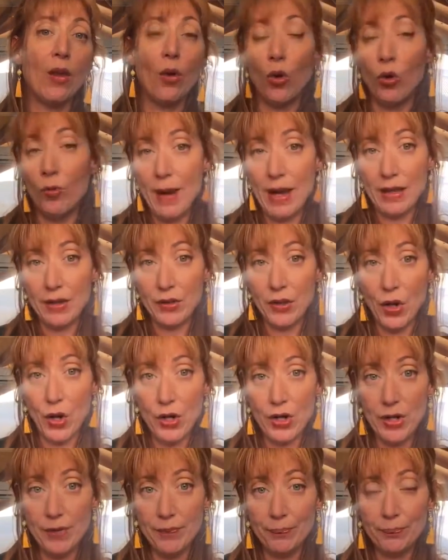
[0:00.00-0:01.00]
or
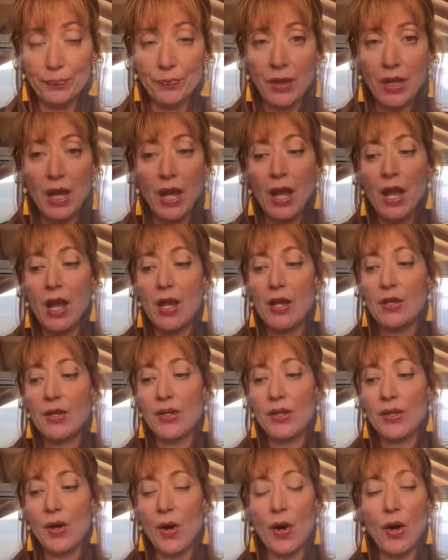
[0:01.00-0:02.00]
melatonin.
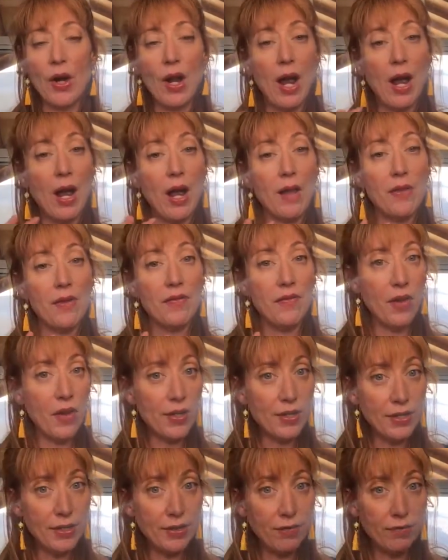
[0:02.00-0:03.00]
So the
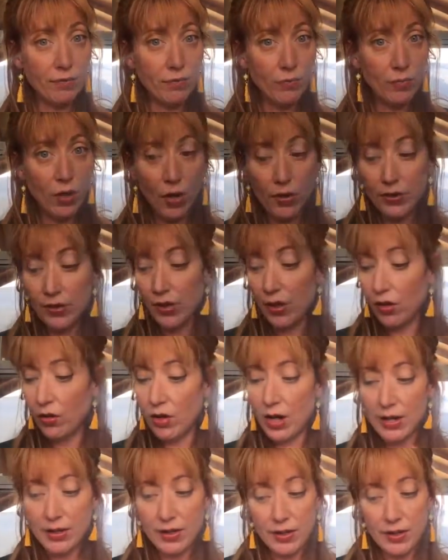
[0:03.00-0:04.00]
first
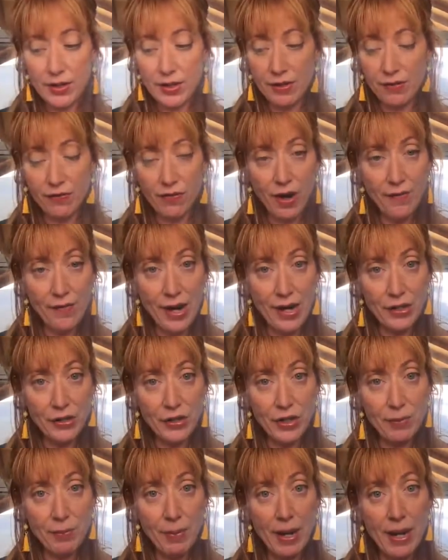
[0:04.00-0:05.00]
consult, I just did the
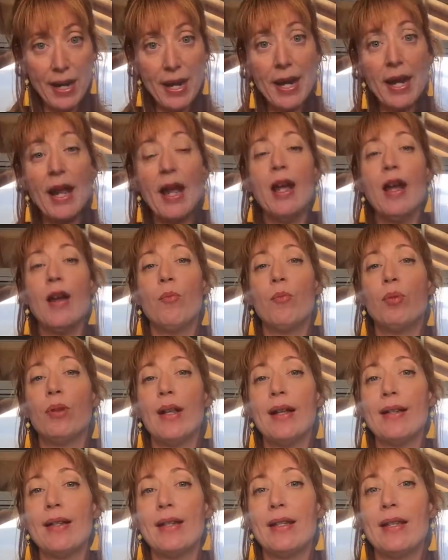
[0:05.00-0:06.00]
5-HTP
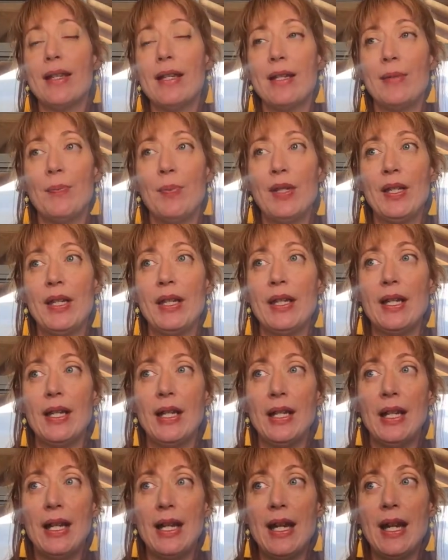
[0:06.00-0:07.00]
plus this
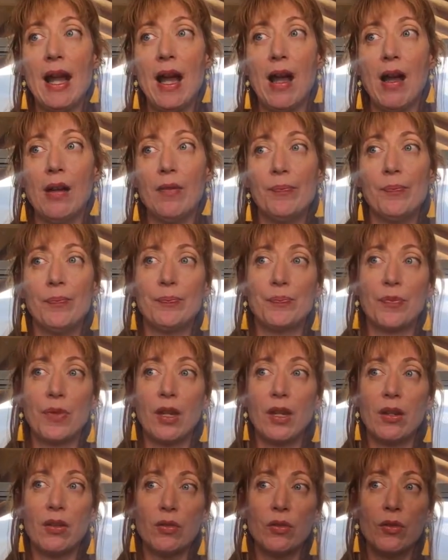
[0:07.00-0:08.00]
particularly
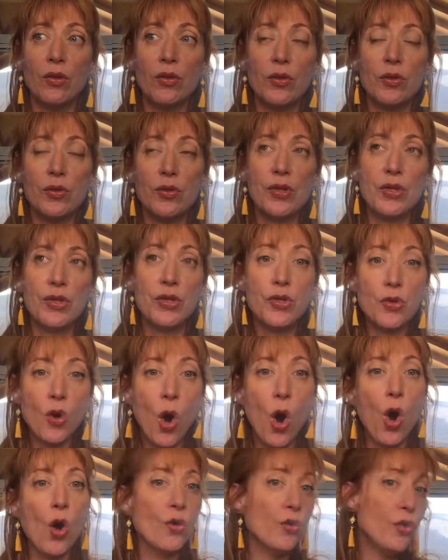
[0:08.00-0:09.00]

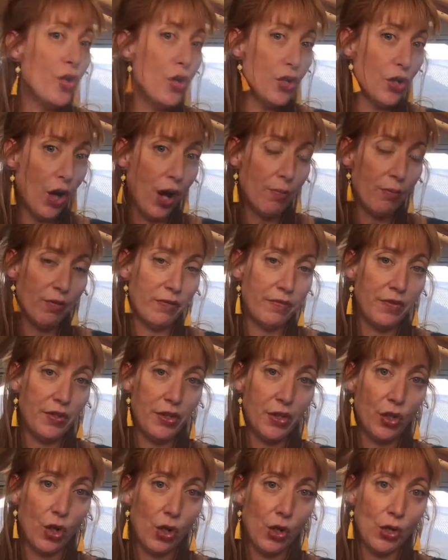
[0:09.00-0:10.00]
strong new type of
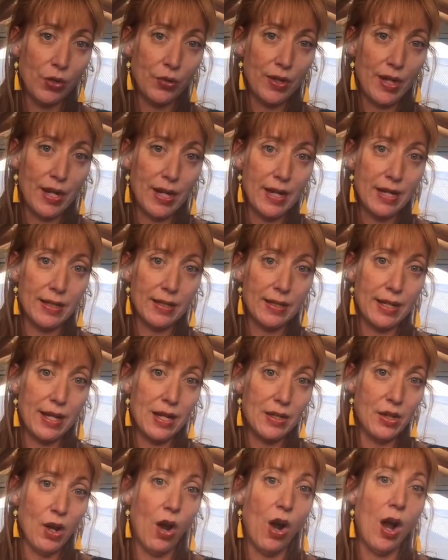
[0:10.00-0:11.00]
fish oil that
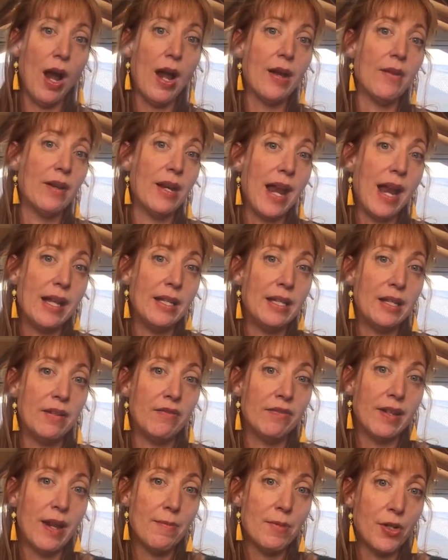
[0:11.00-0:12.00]
is higher in
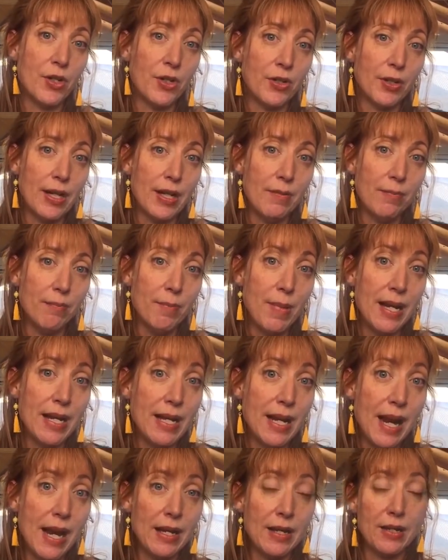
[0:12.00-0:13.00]
anti-inflammatory
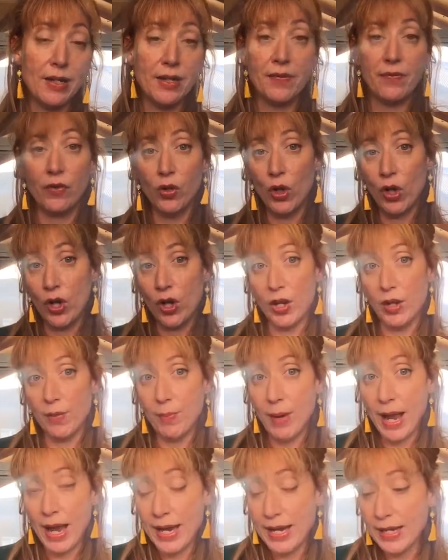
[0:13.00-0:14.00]
mediators for her
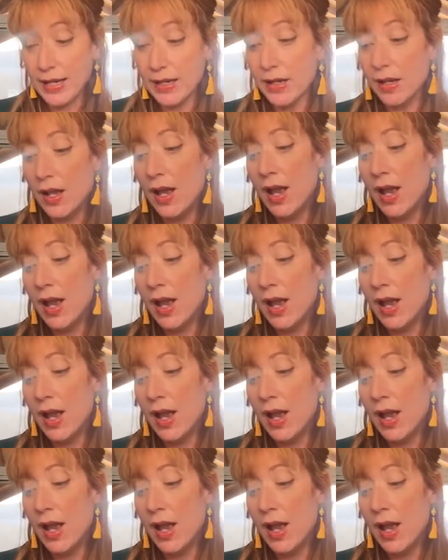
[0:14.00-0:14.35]
pain.